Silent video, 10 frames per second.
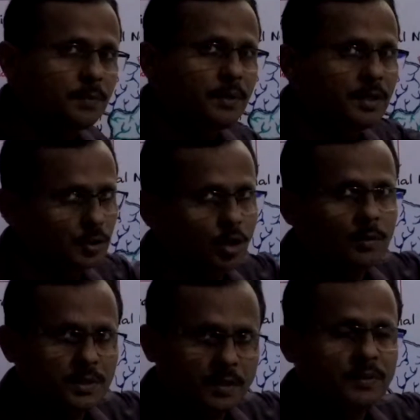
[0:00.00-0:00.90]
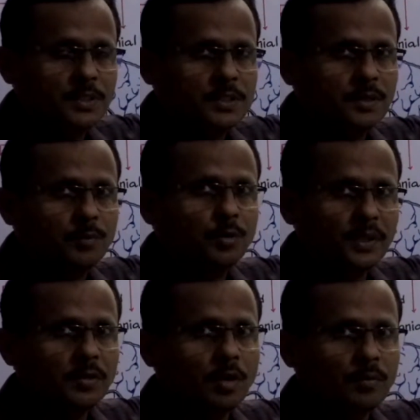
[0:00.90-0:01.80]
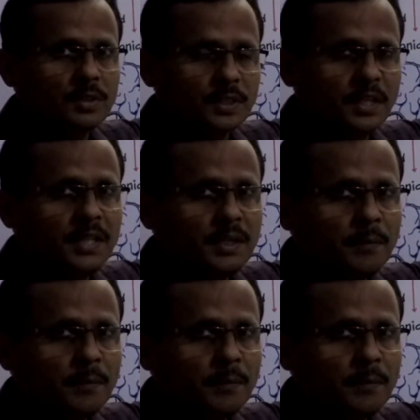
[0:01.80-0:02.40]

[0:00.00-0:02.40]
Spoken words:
and autonomous nervous system, to recall once again.